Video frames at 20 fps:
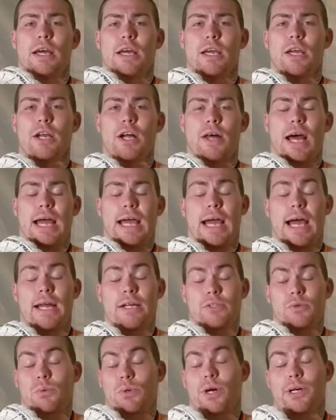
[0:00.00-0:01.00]
that kind
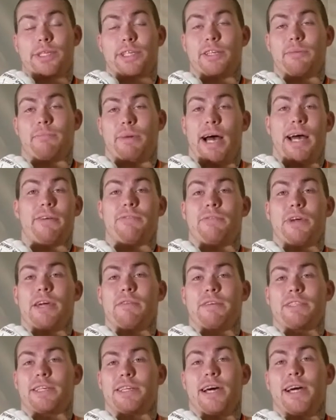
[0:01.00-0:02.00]
of just worked into my
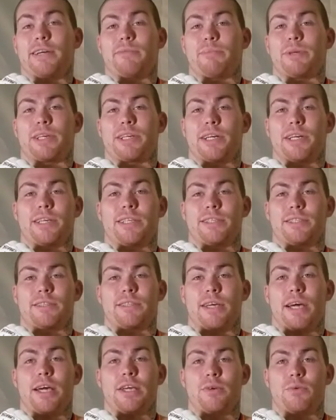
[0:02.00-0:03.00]
favor tonight because,
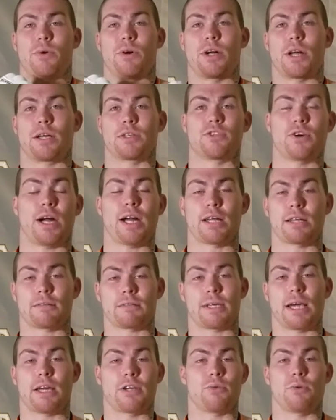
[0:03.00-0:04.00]
you want to try to
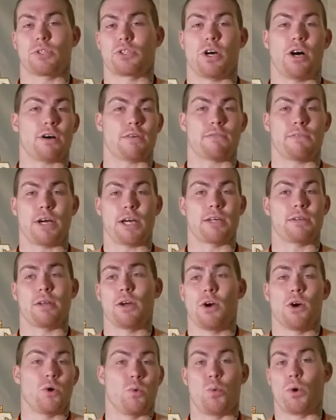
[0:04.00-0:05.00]
get into a dog fight
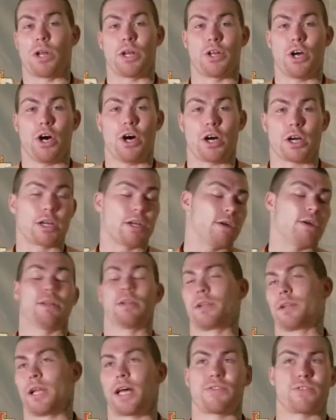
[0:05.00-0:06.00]
with a dog,
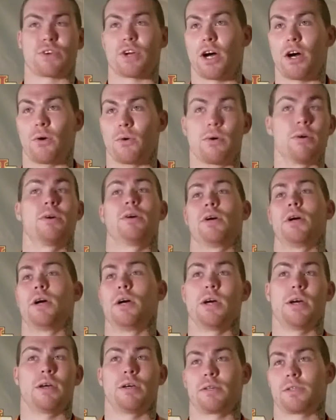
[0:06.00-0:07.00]
let's go.
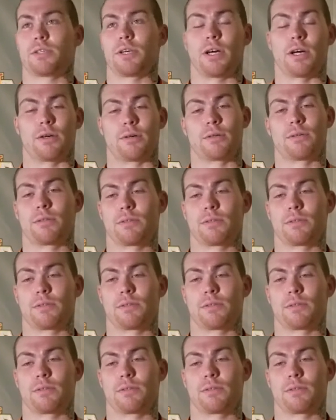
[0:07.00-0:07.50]
So.